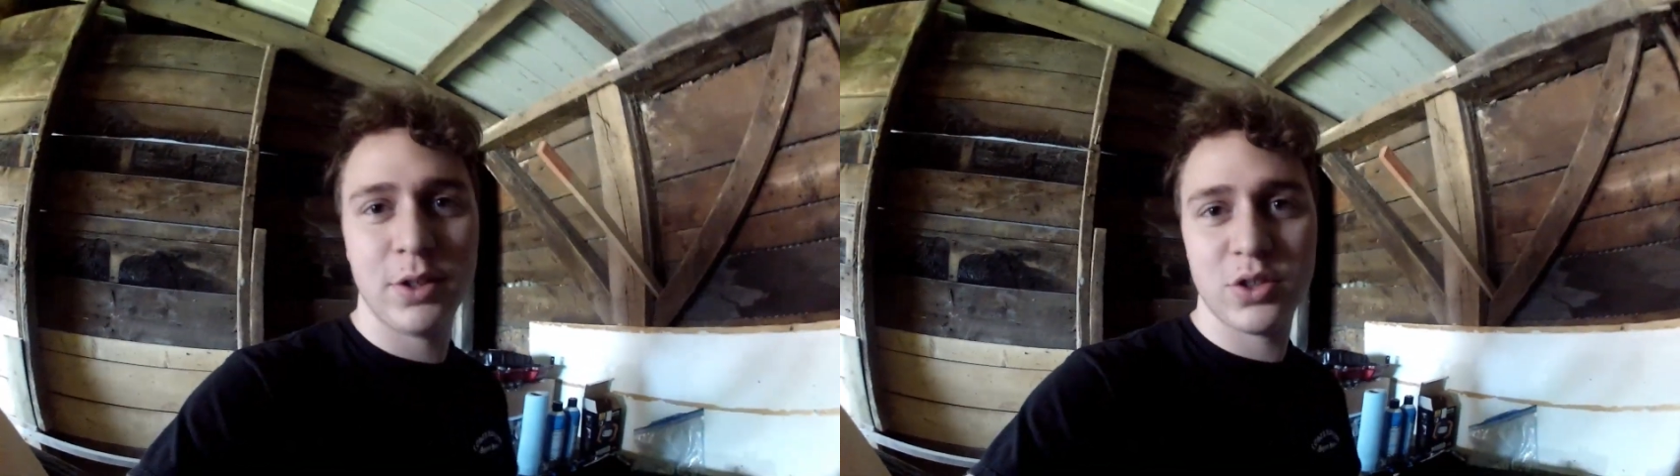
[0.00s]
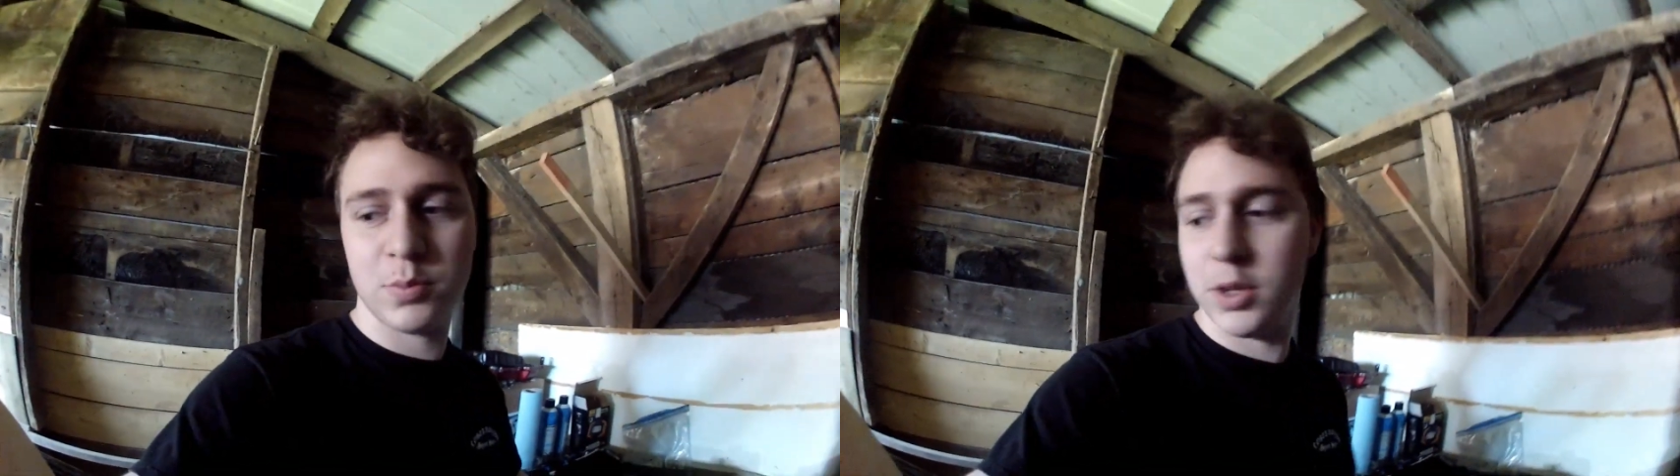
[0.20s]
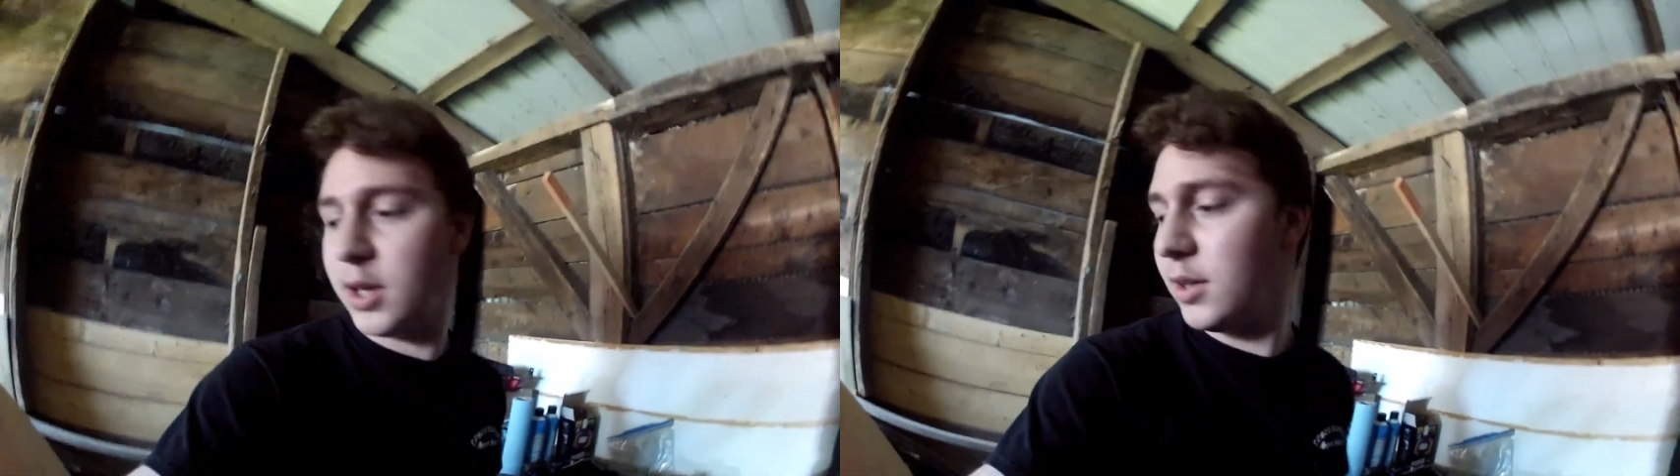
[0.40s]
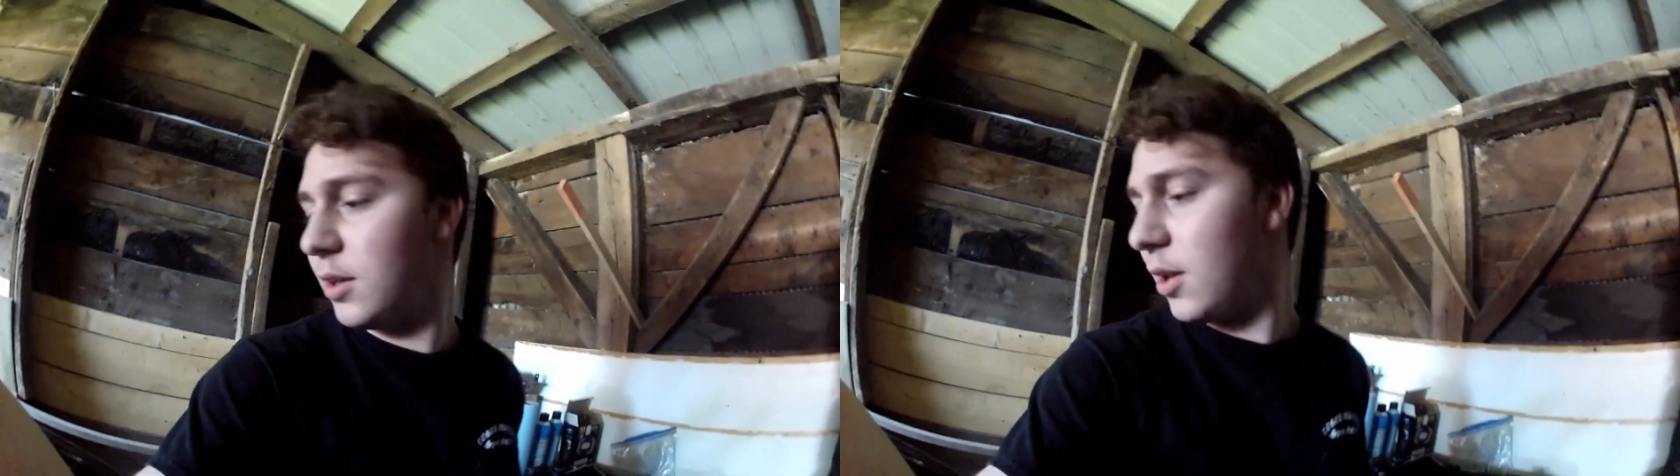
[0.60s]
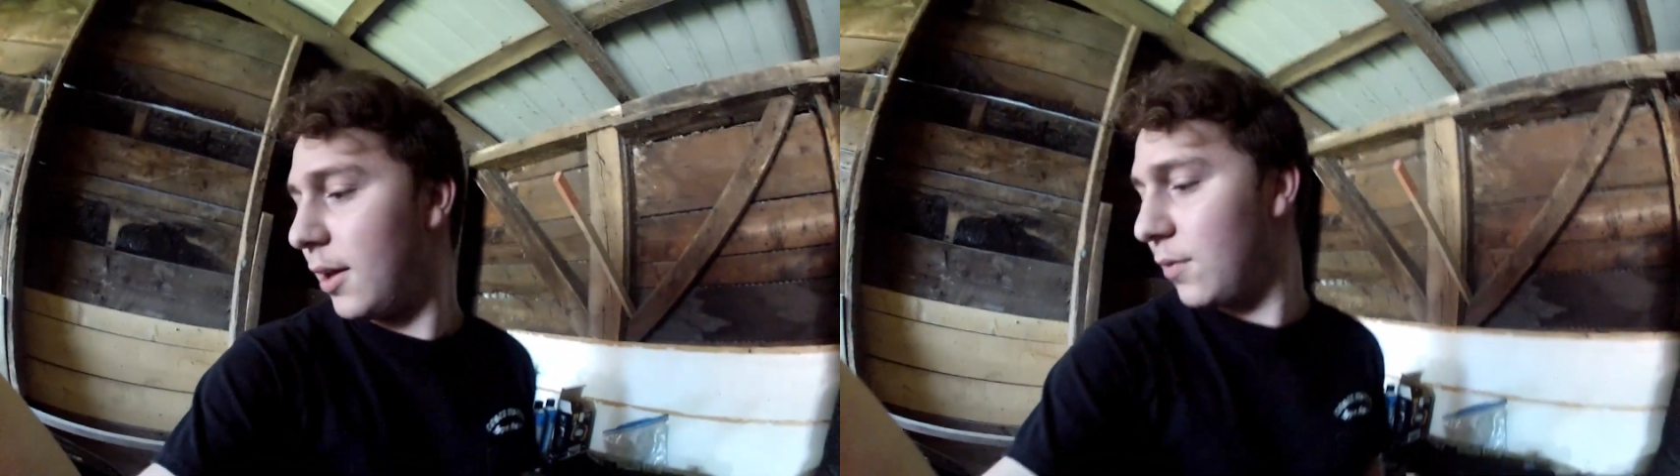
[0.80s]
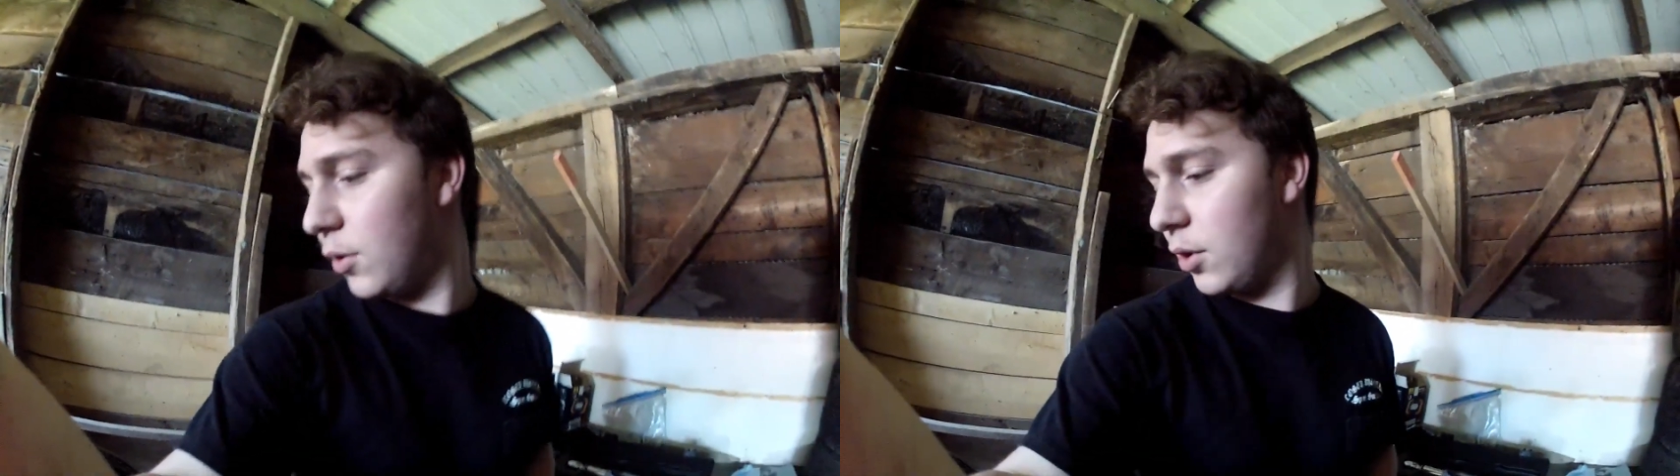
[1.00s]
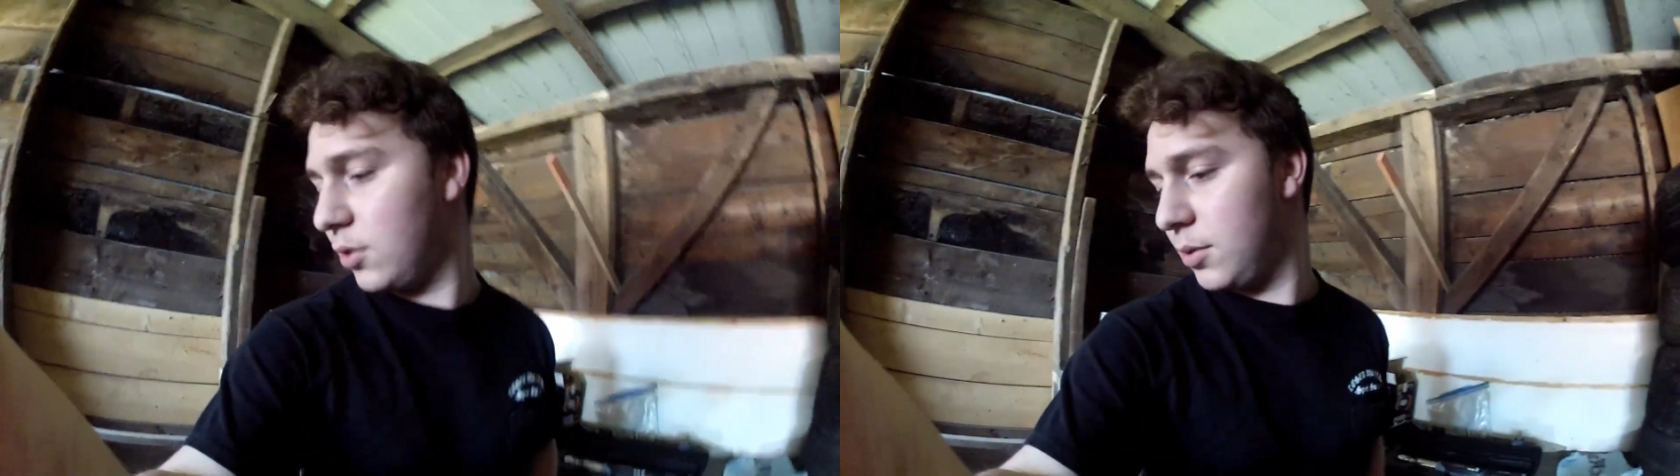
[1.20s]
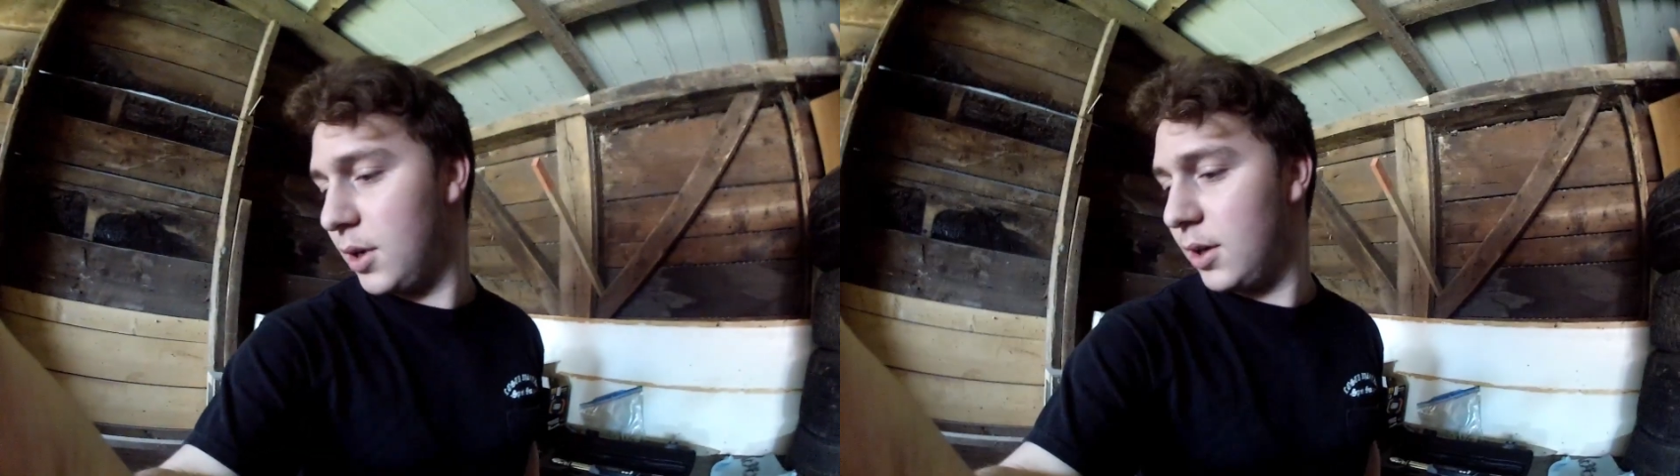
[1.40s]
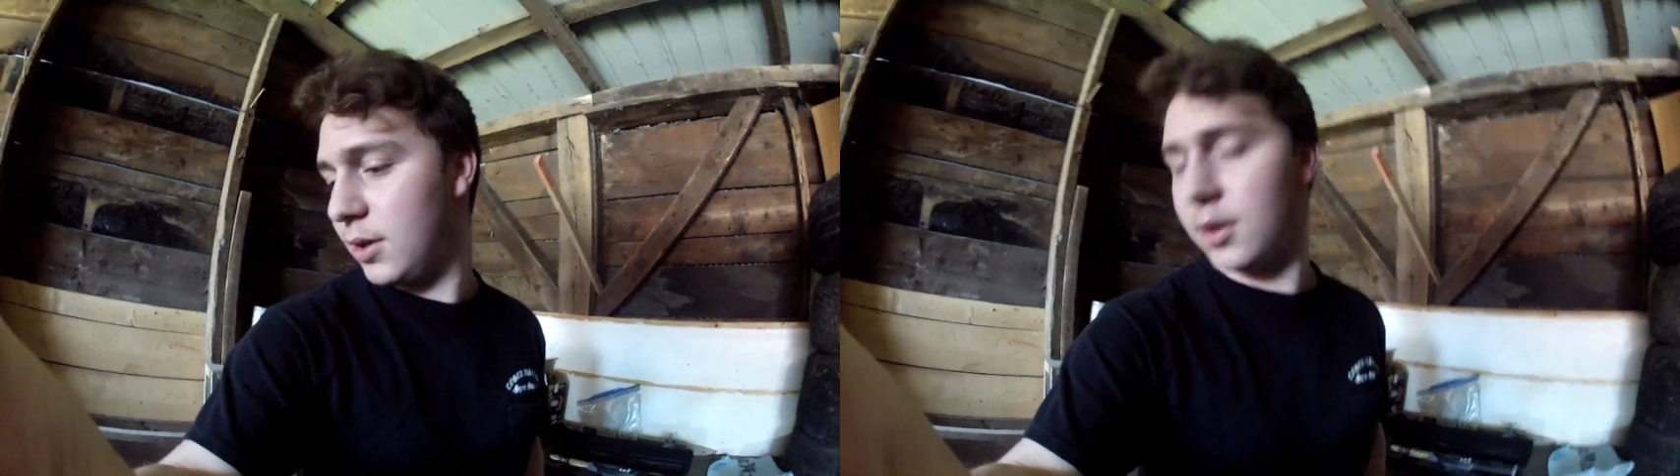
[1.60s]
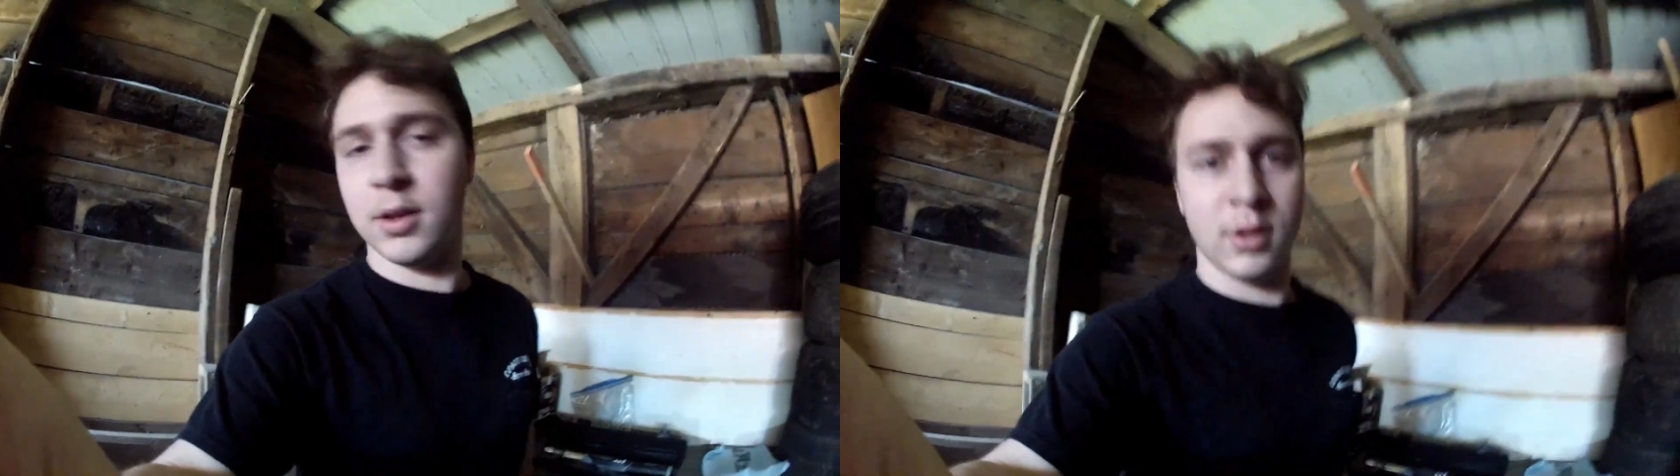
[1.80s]
inch, but I didn't have a 3/8,
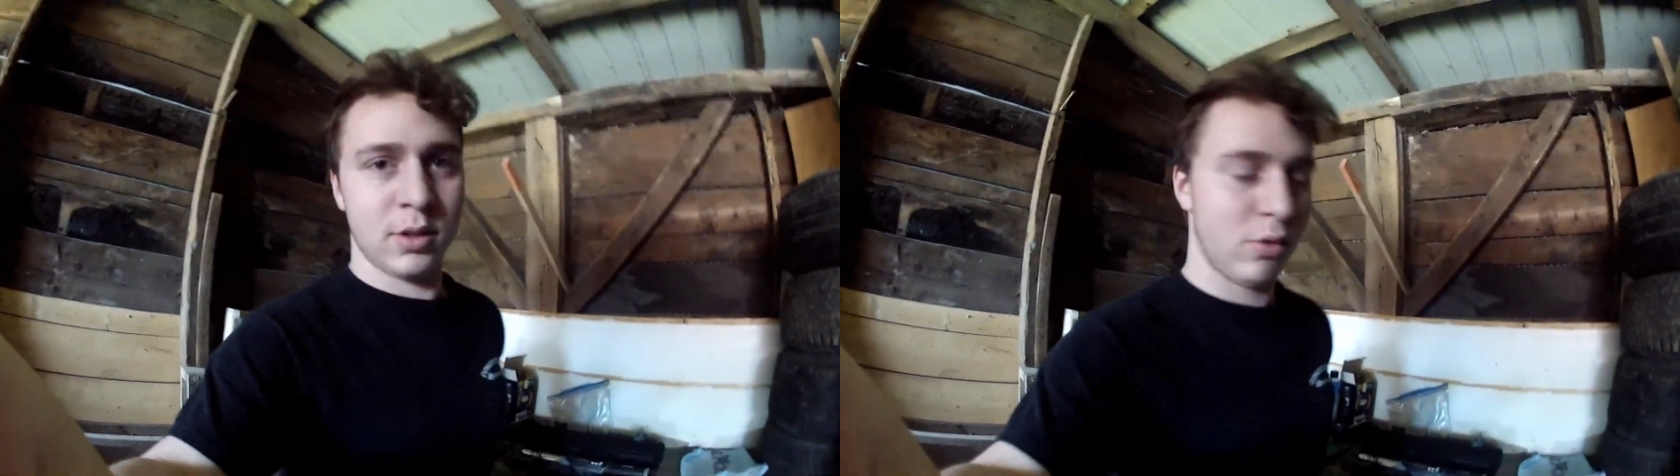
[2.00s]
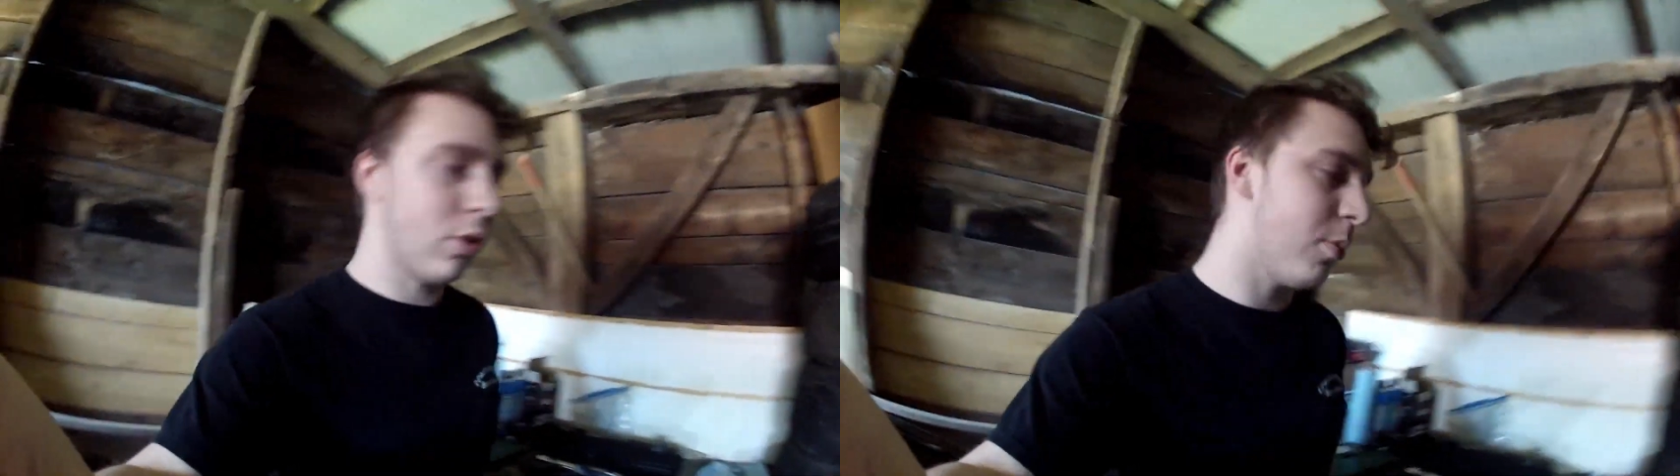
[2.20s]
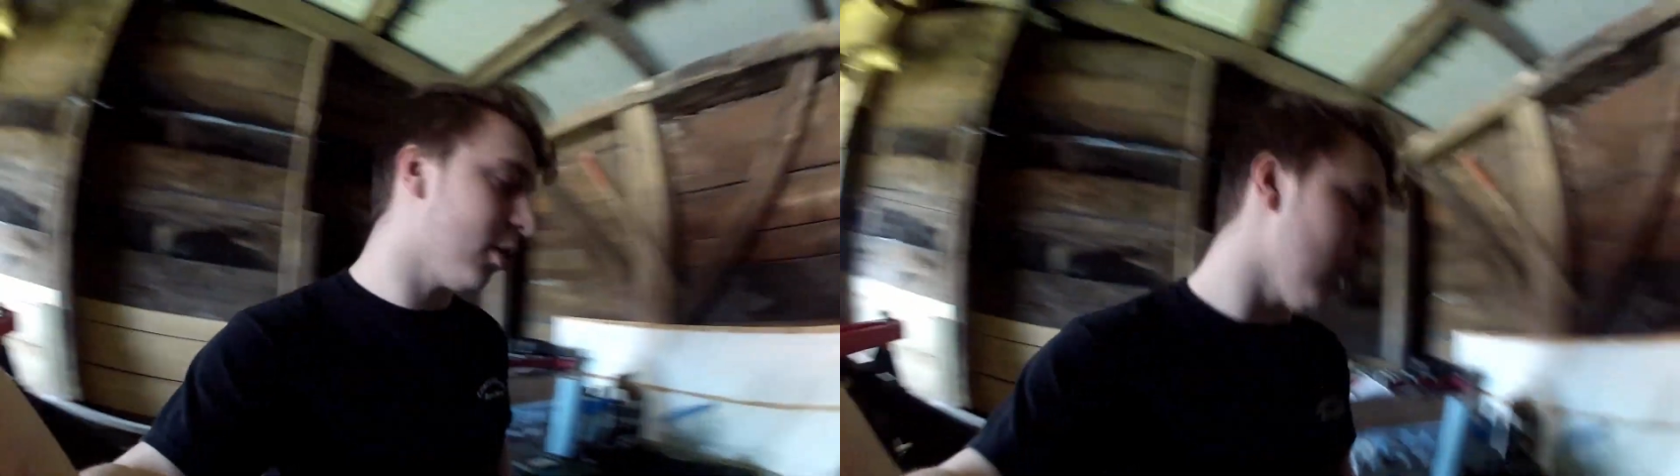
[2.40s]
so I bought